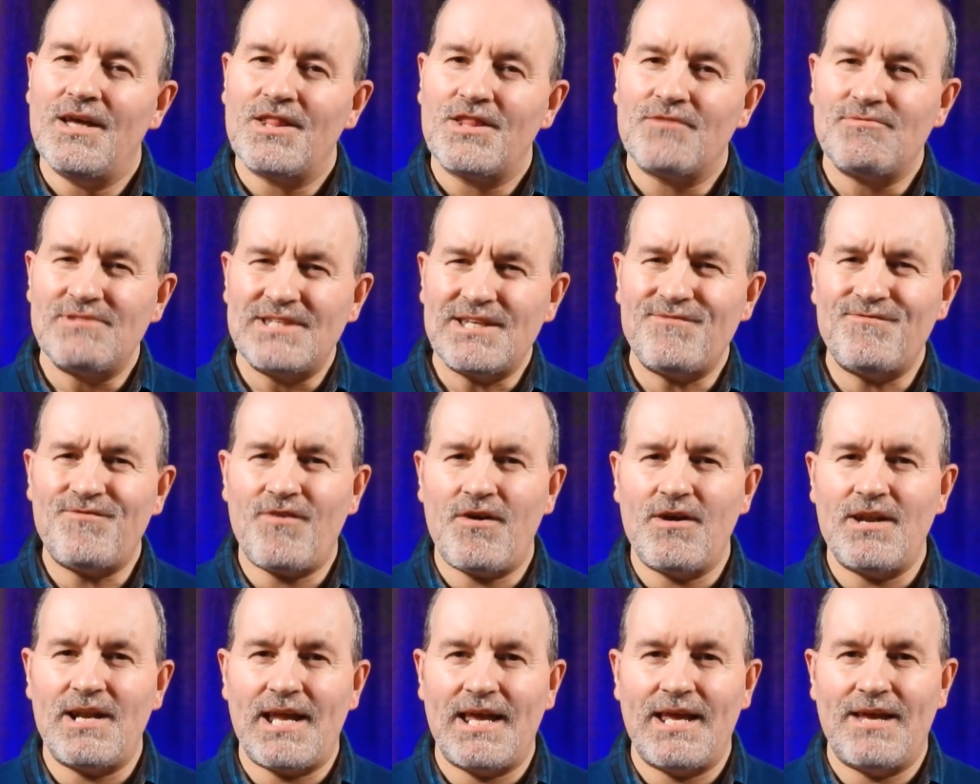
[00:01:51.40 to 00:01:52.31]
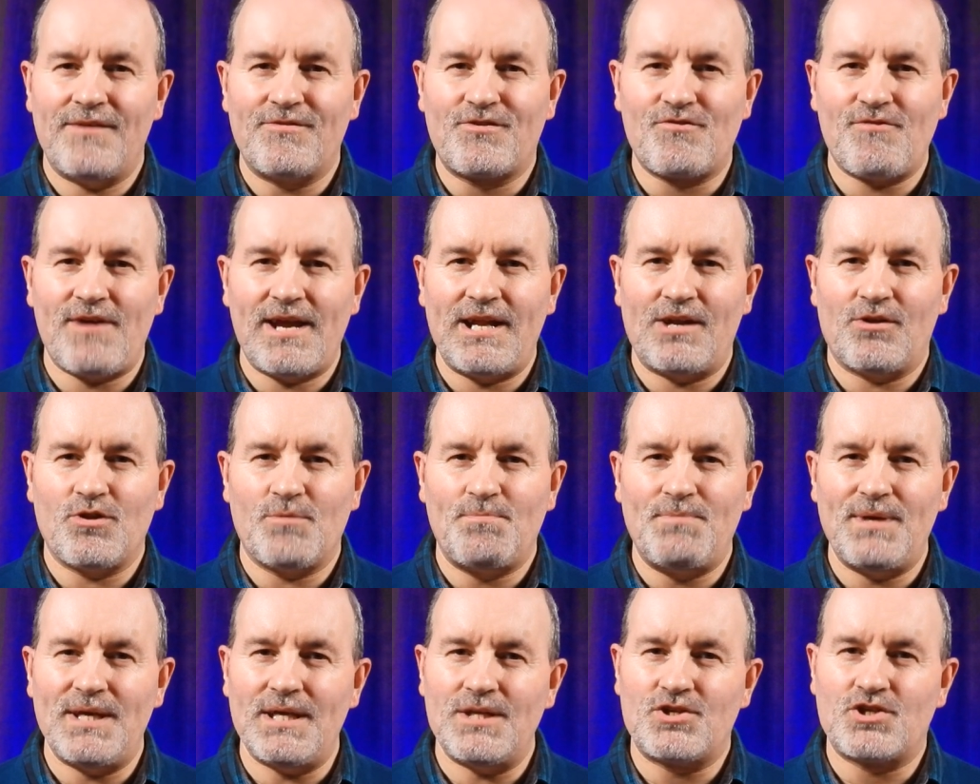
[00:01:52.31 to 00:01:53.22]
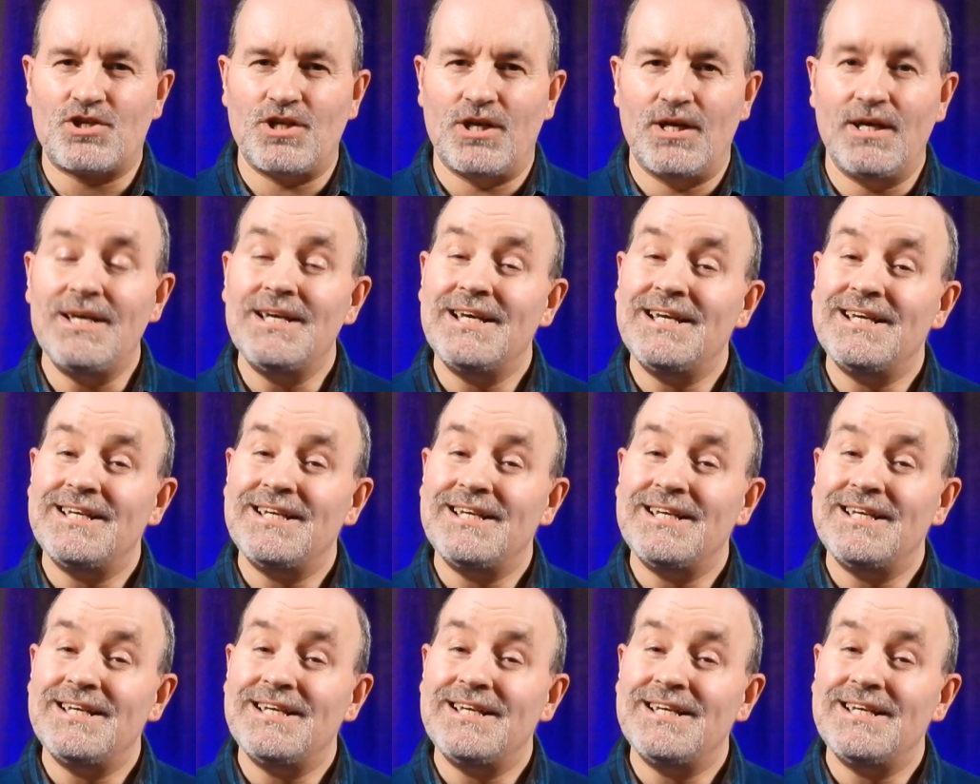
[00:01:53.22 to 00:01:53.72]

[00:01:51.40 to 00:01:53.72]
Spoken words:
There is a fine layer of grain on the picture,